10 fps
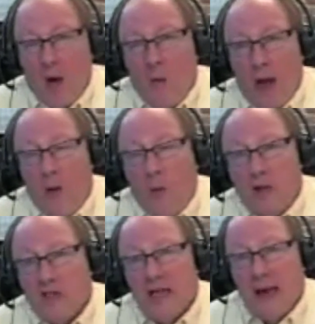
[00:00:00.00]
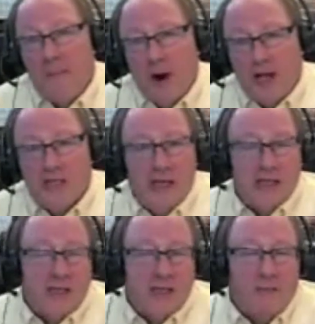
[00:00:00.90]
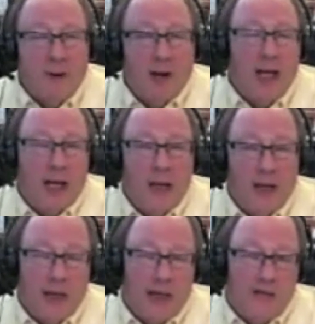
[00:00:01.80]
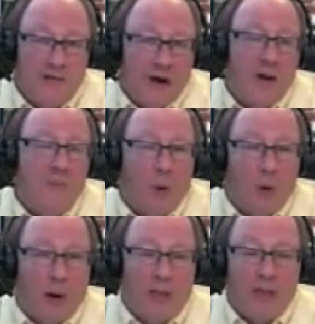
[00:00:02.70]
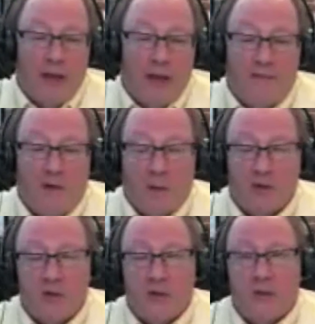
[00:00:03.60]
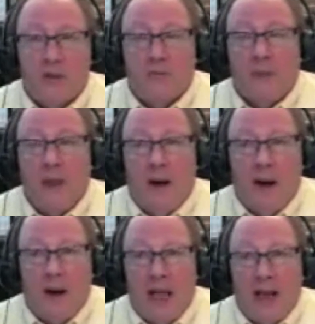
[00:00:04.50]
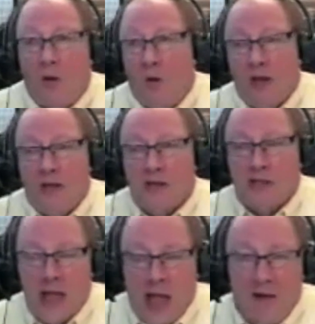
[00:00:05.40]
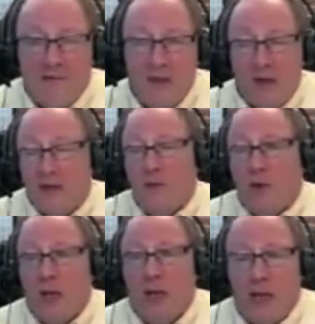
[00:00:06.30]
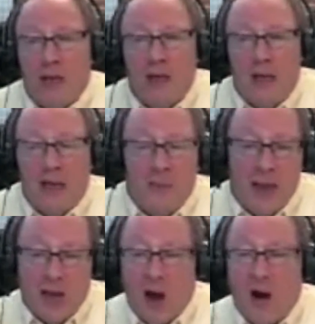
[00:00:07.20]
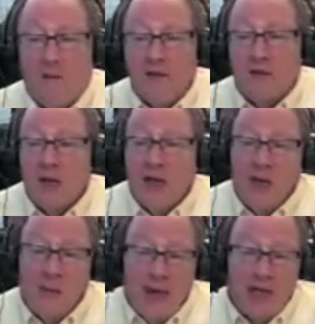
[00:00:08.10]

Well, once that process is completed, it is very important that that pharmacist and or his staff that is working in the back office make